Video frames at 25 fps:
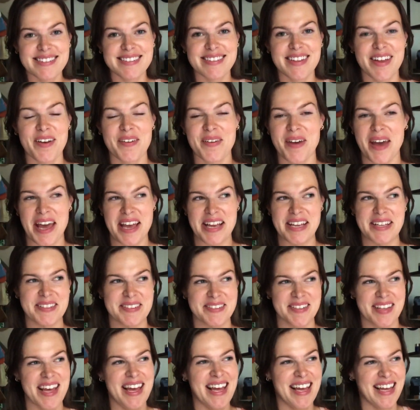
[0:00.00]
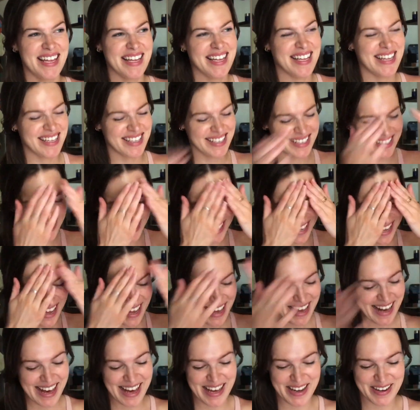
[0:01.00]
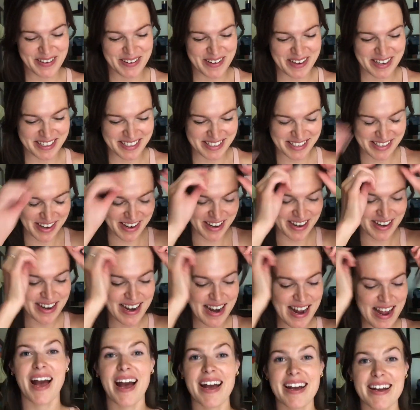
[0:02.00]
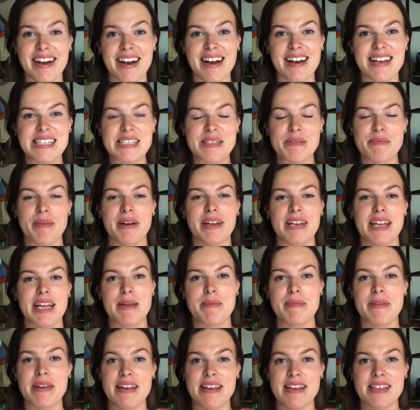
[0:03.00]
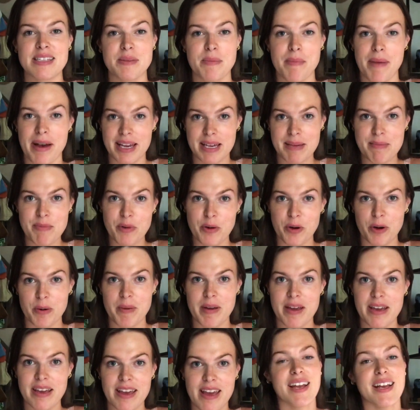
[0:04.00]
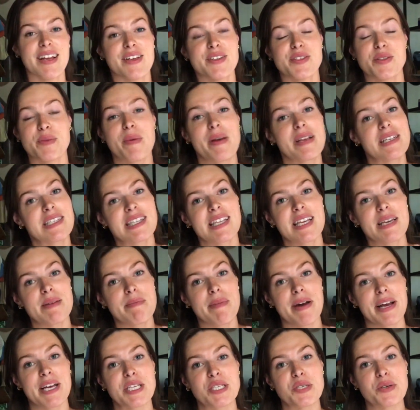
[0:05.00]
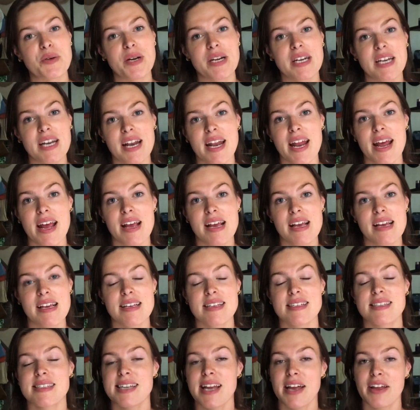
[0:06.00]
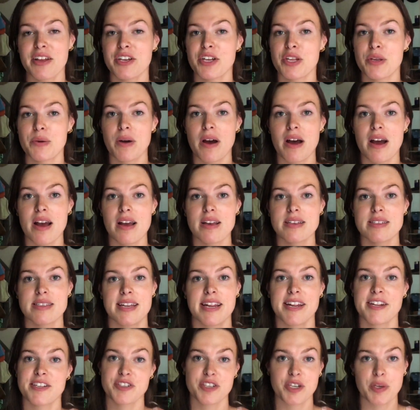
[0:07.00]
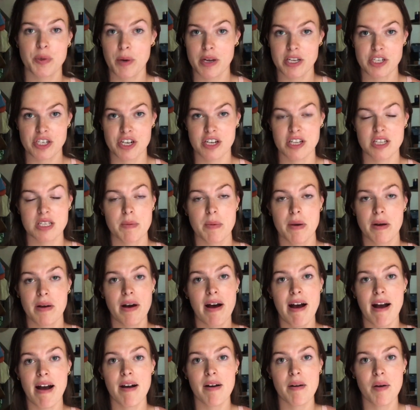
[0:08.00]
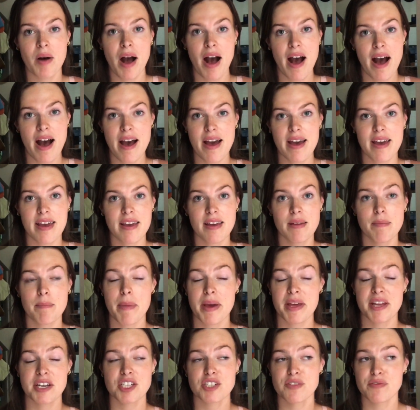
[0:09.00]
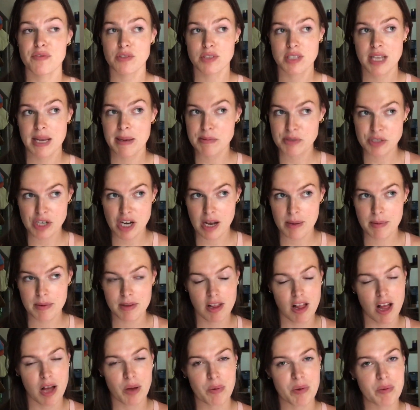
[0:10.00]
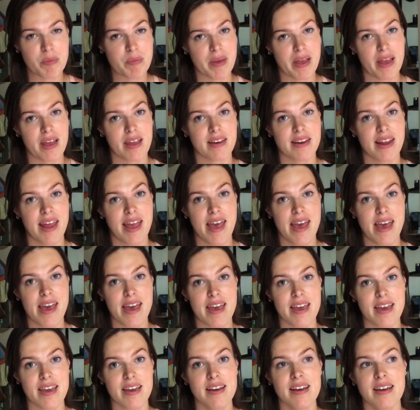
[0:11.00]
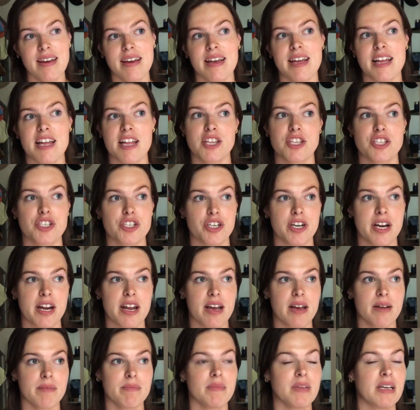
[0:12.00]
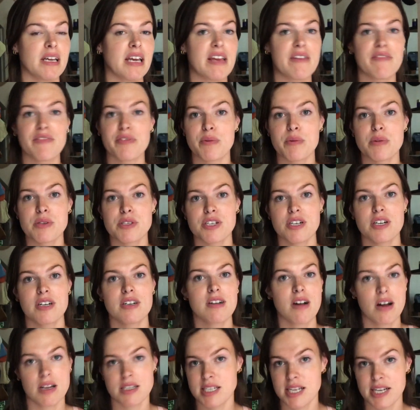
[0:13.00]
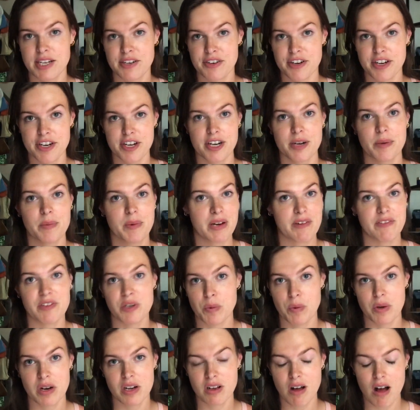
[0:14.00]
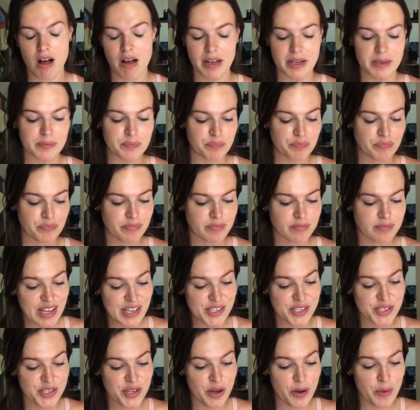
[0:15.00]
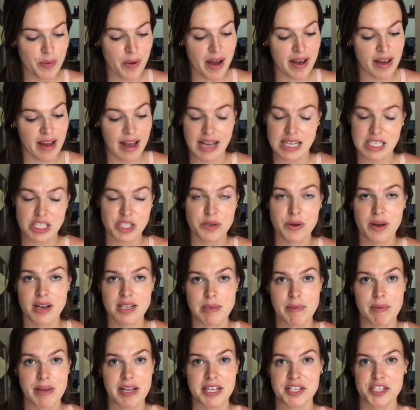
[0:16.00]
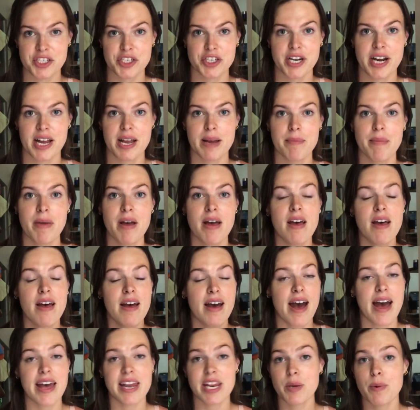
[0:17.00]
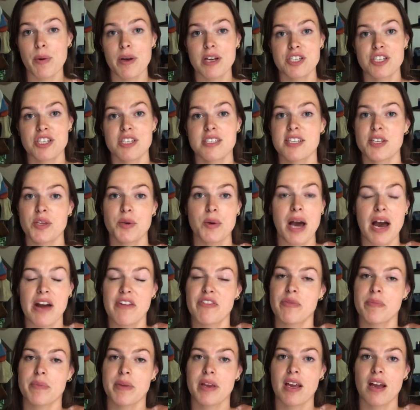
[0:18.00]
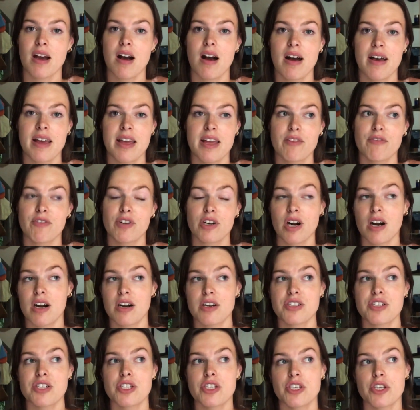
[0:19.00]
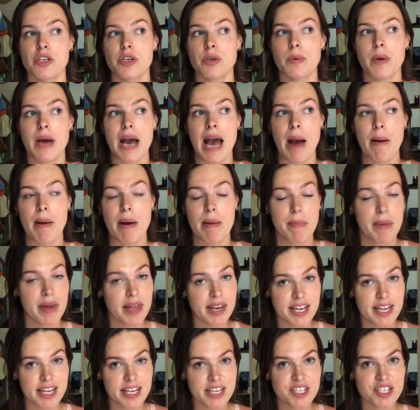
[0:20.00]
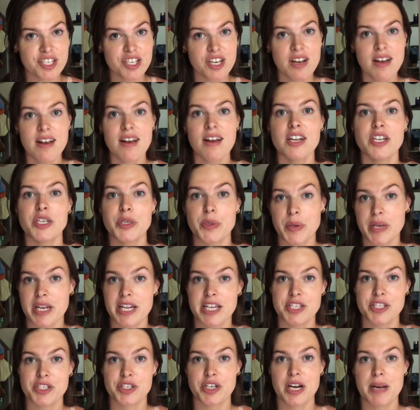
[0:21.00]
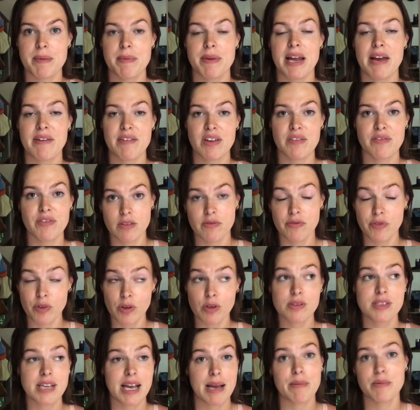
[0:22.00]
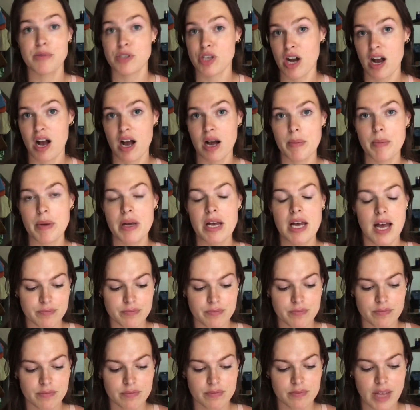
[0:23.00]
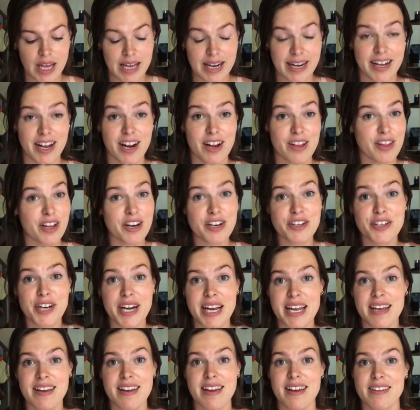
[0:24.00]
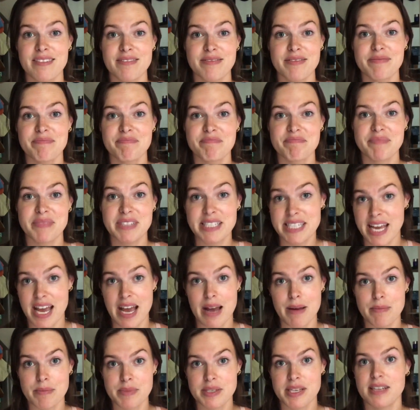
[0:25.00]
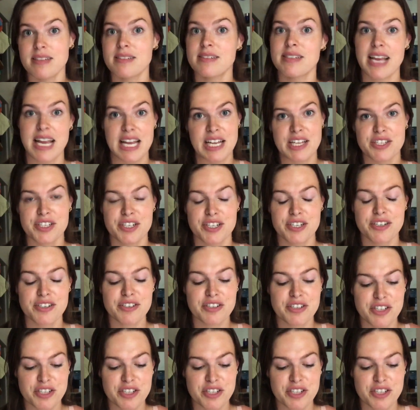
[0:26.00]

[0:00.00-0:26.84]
Okay. I don't know how to start. Hi guys, my name is Maggie McCormick. So basically my story today is telling you guys and answering questions about how I manage a full-time job along with being a Instagram influencer, content creator, whatever you want to call it. So I asked you guys on my Instagram any questions that you have for me in regards to how I manage doing Instagram and having a full-time job. And I got a lot of great DMs and answers.